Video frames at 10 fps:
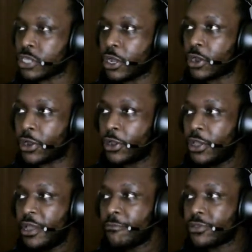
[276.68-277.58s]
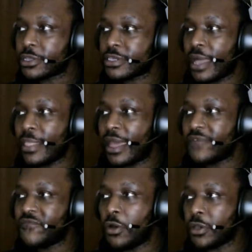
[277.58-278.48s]
her, but they're slightly out
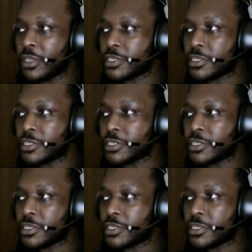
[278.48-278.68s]
of focus, so